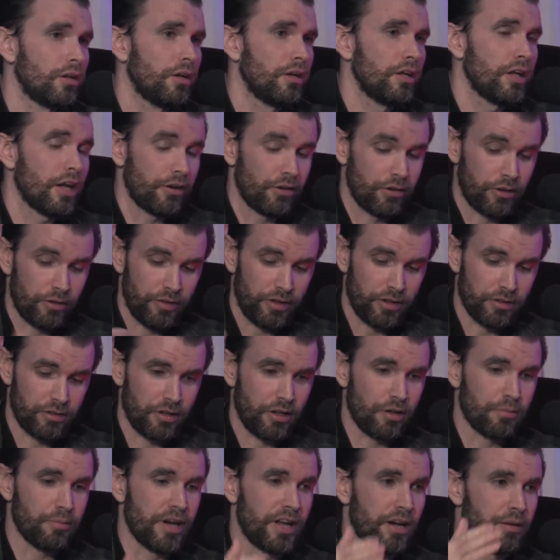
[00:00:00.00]
I don't know if you can
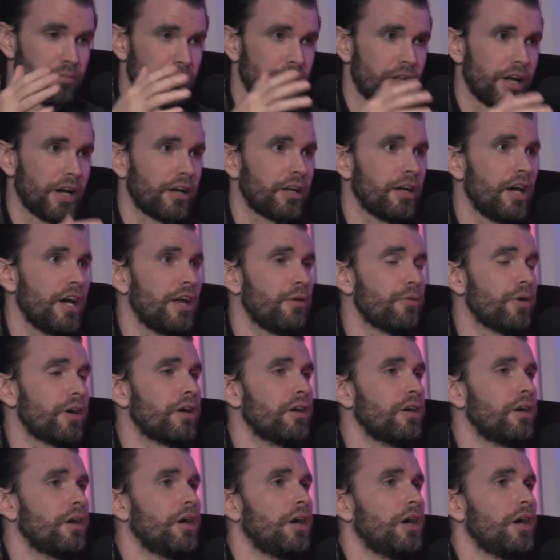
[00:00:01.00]
tell, Man in Black. Anyway,
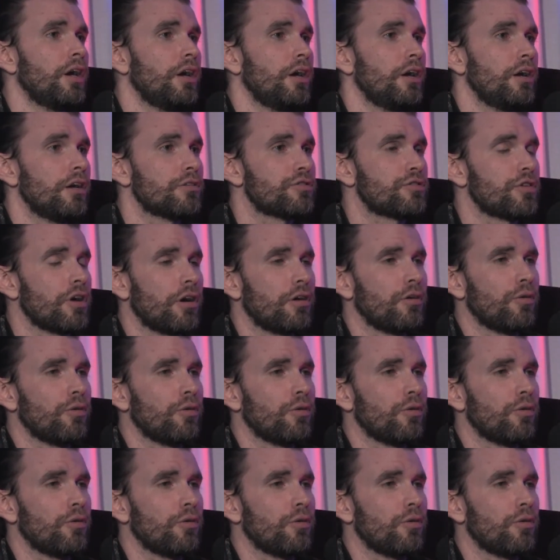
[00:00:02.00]
so